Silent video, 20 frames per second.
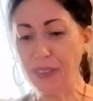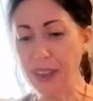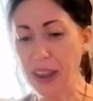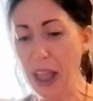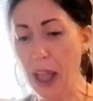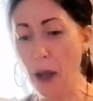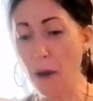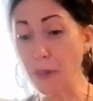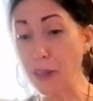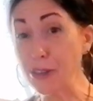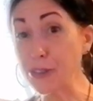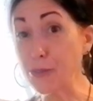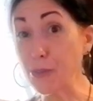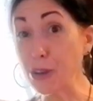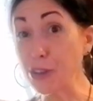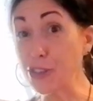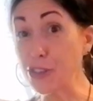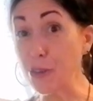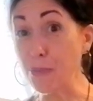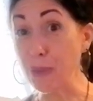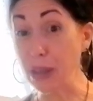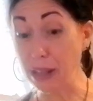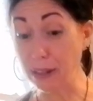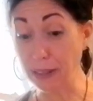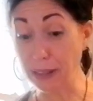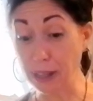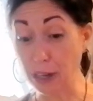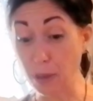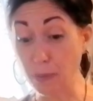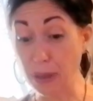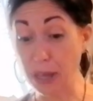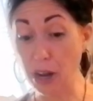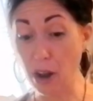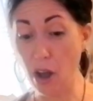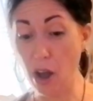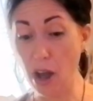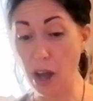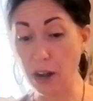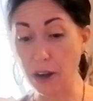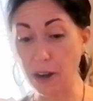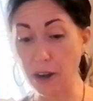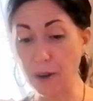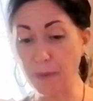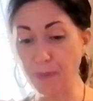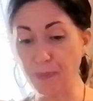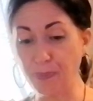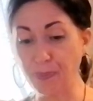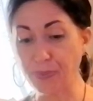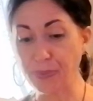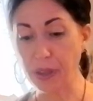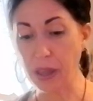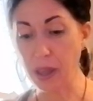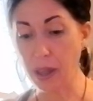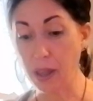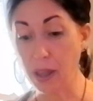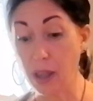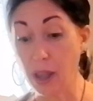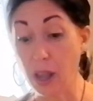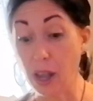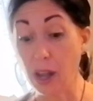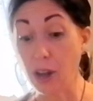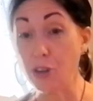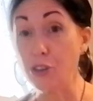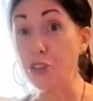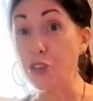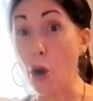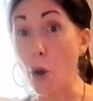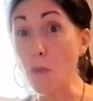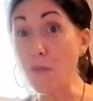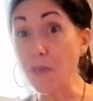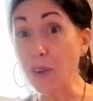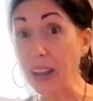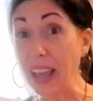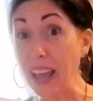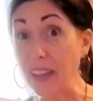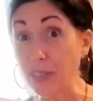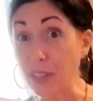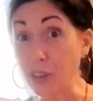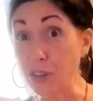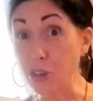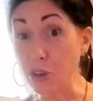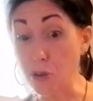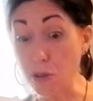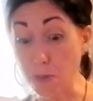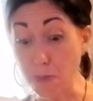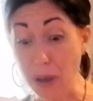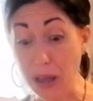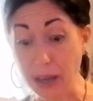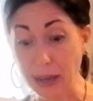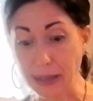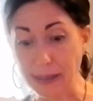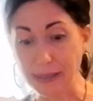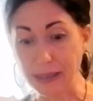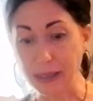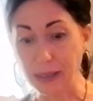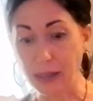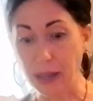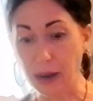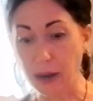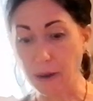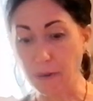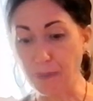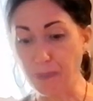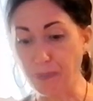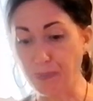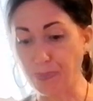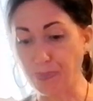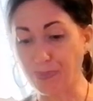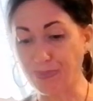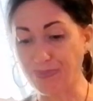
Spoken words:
Now this one should be a little bit hotter. Don't forget the toothpicks in there.